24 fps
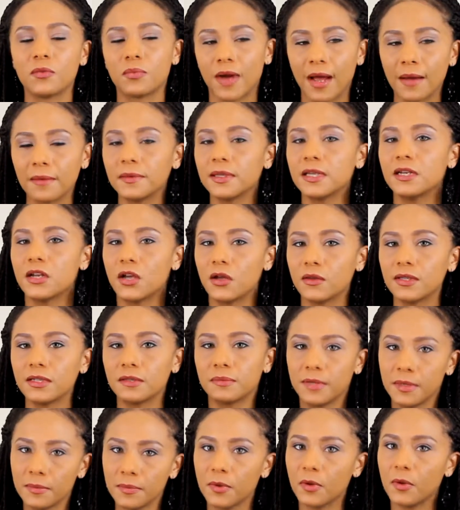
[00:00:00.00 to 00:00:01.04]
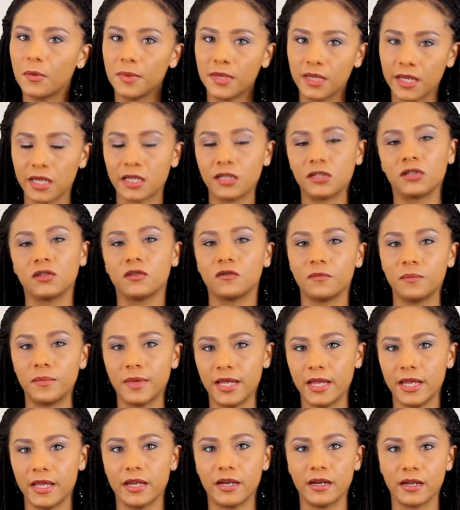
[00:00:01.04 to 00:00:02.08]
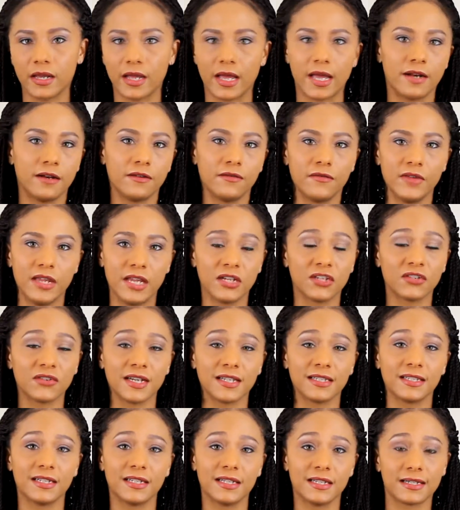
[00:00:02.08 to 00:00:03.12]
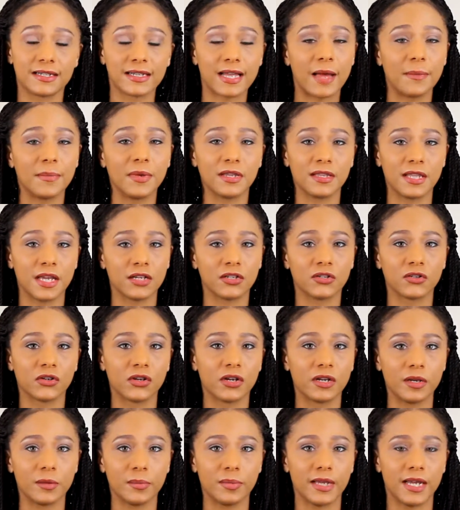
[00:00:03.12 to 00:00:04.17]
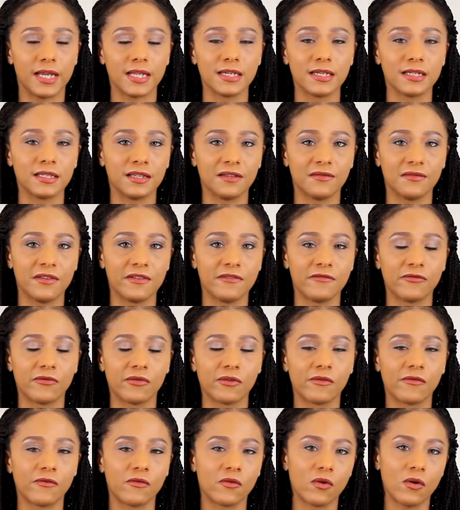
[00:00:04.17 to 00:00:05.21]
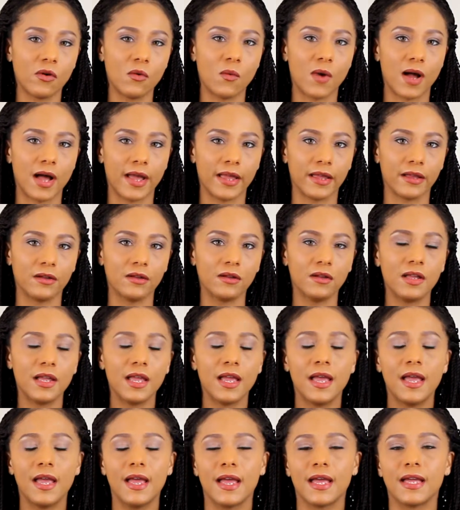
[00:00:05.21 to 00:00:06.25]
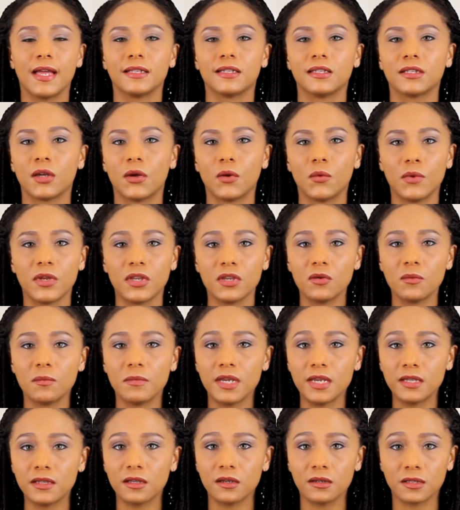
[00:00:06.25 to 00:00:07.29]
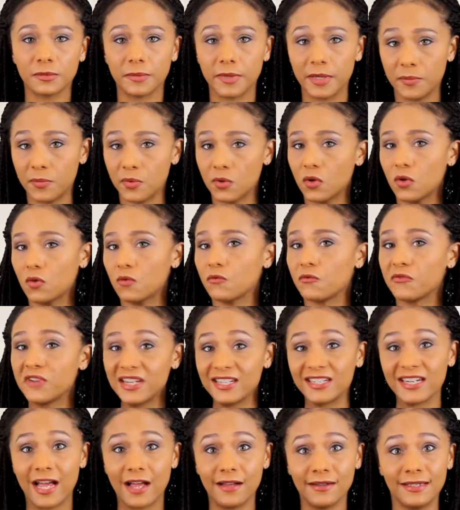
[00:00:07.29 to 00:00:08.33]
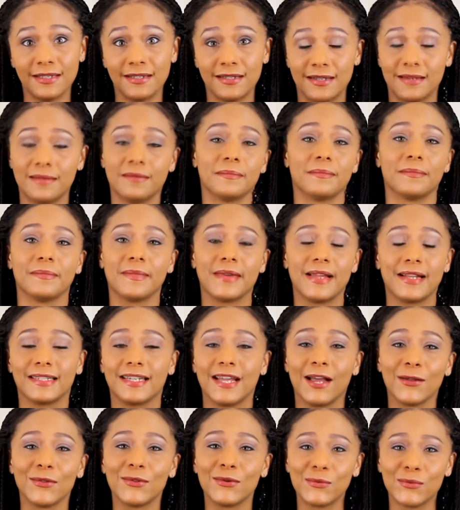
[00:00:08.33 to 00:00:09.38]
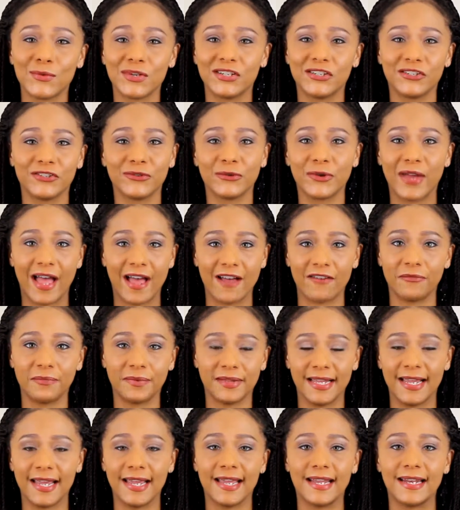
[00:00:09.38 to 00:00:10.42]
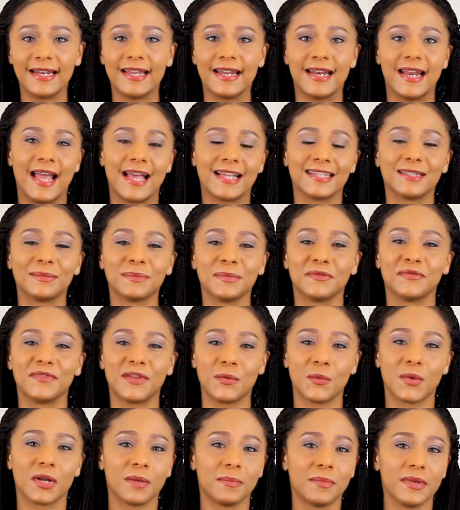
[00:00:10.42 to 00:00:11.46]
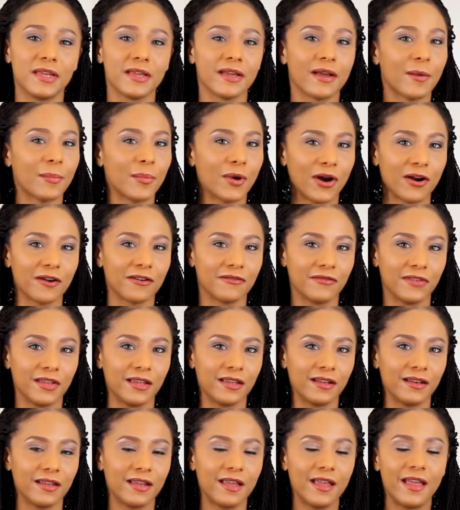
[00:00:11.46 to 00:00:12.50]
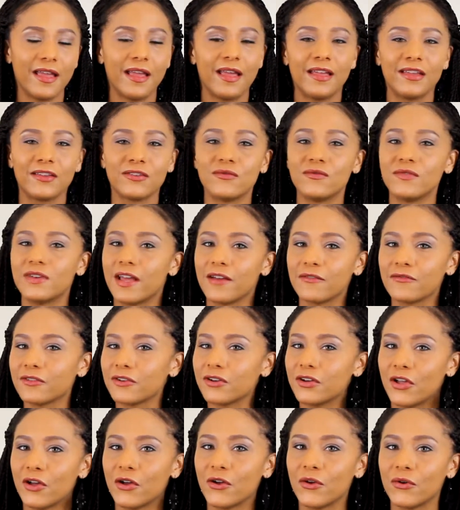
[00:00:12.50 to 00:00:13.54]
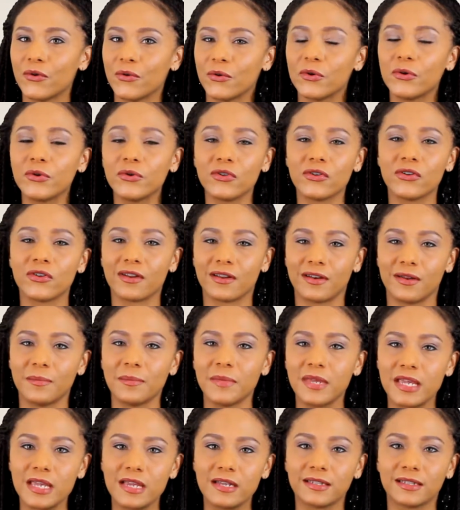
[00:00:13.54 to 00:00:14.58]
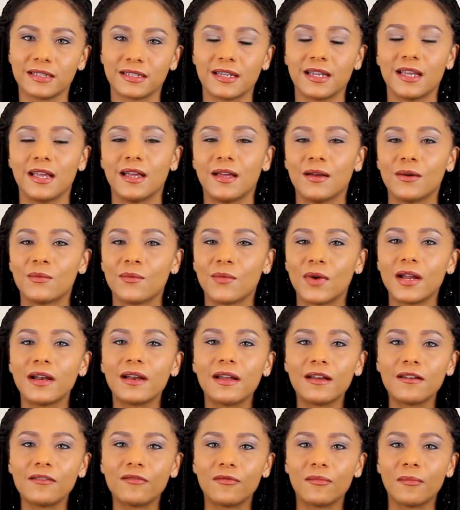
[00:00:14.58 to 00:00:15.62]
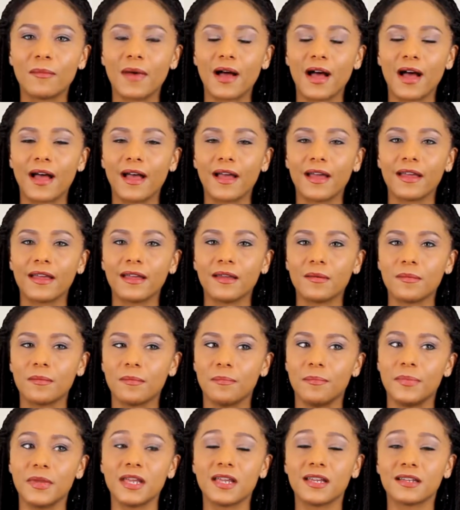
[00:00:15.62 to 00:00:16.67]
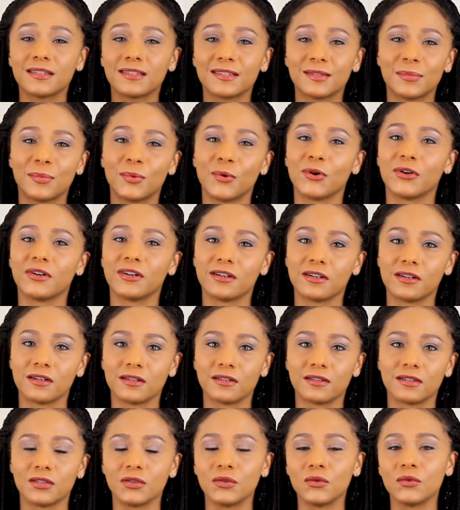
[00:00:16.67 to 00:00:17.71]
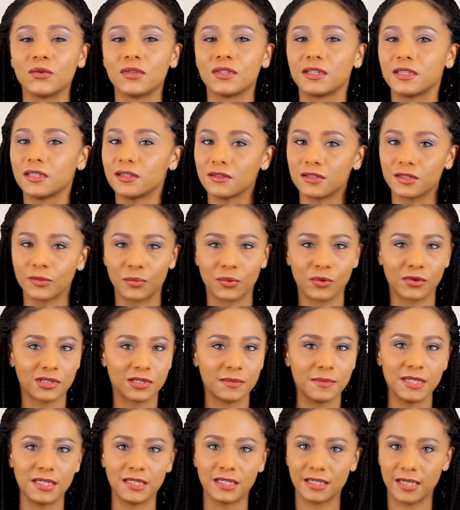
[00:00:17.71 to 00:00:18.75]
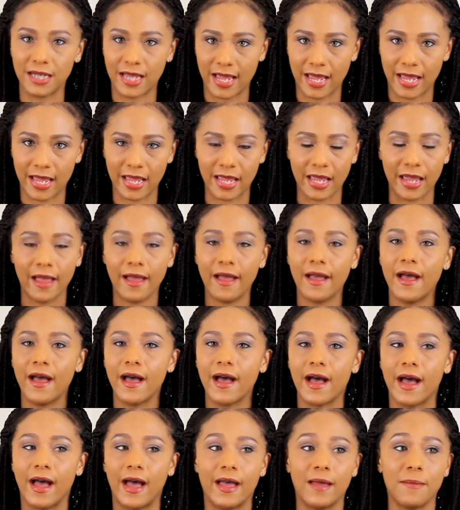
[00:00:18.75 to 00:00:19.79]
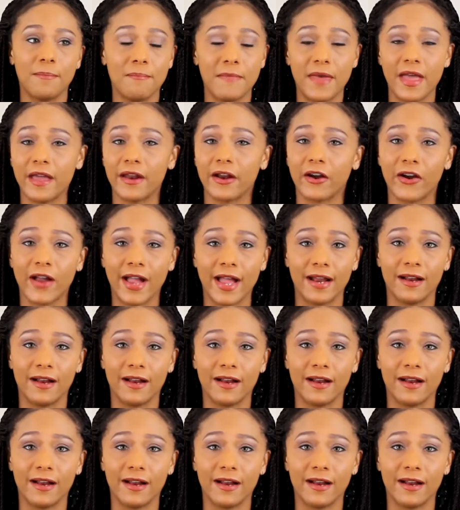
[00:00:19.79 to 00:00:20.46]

You probably know these people because you've been kind of interested in the topic that you're going to plan this event for a while. And so when you meet those people, reach out to them, tell them what you have planned, and ask them if they want to be a part of it. You never know who you're going to meet. One of my biggest supporters who still supports me today, I met